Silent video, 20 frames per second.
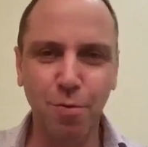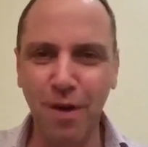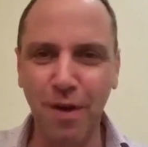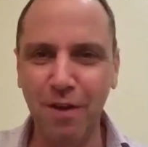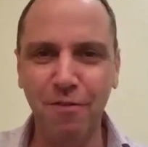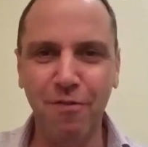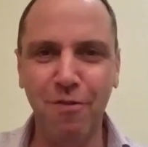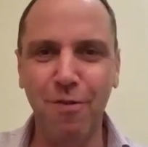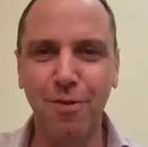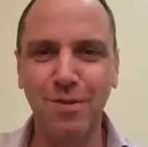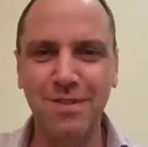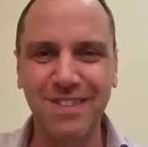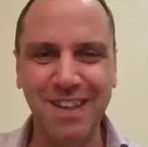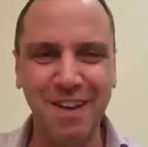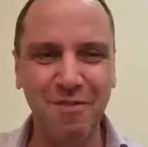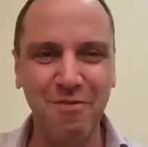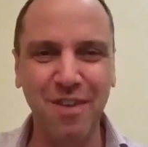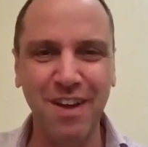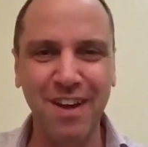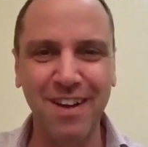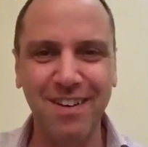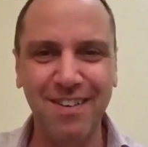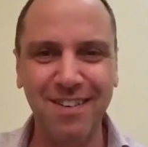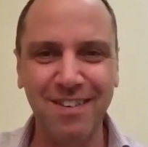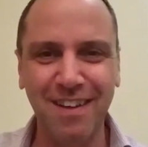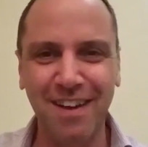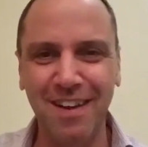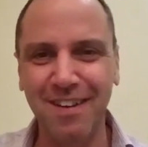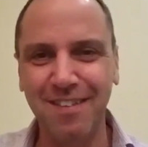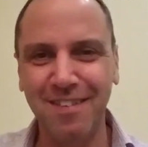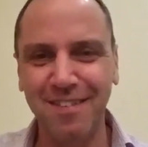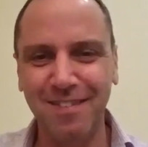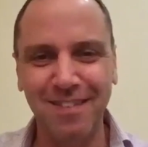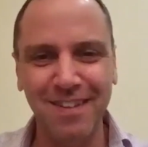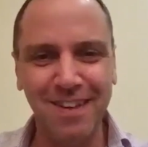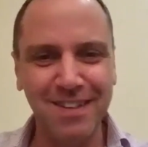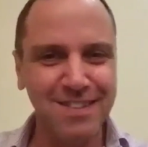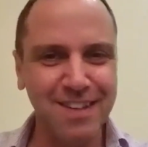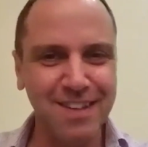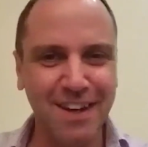24/7,
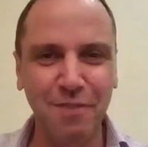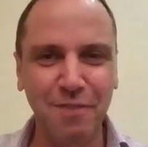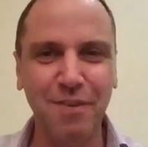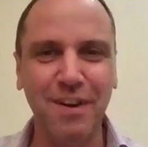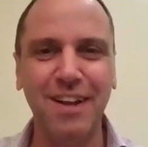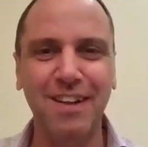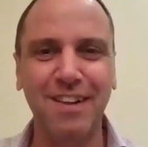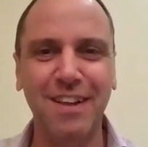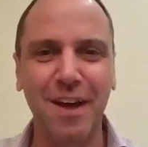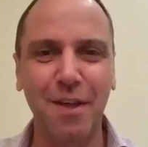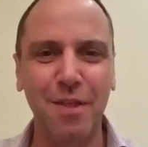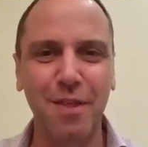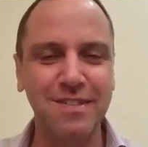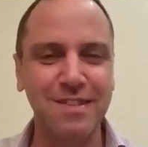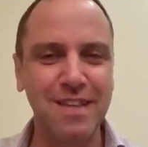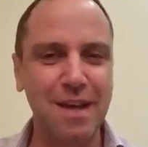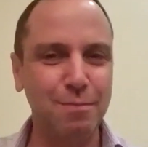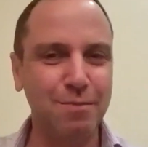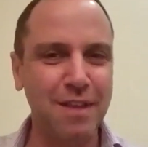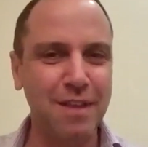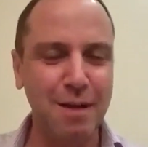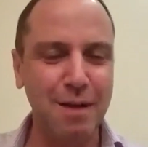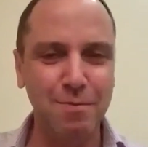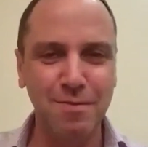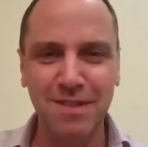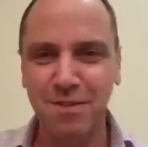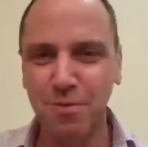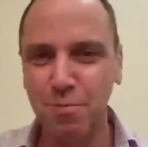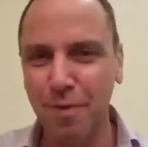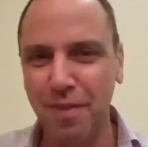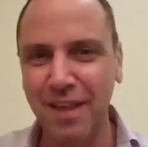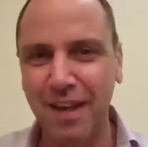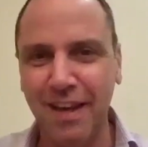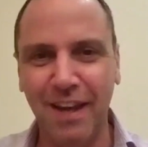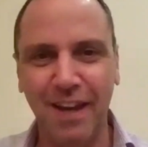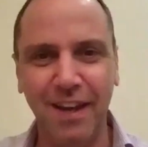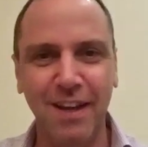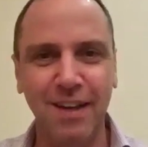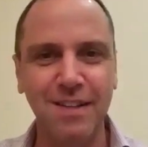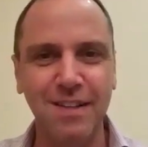and the significant other sometimes is with
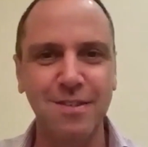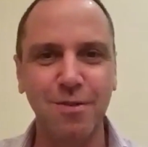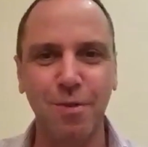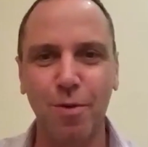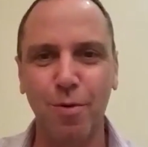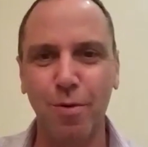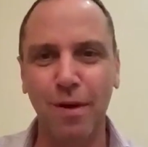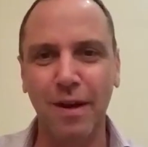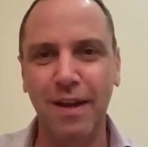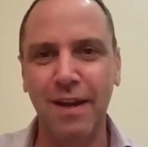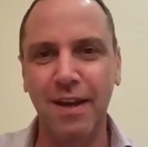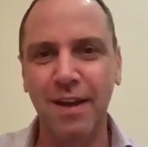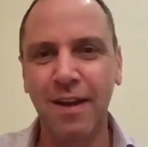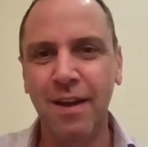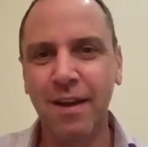the kids, or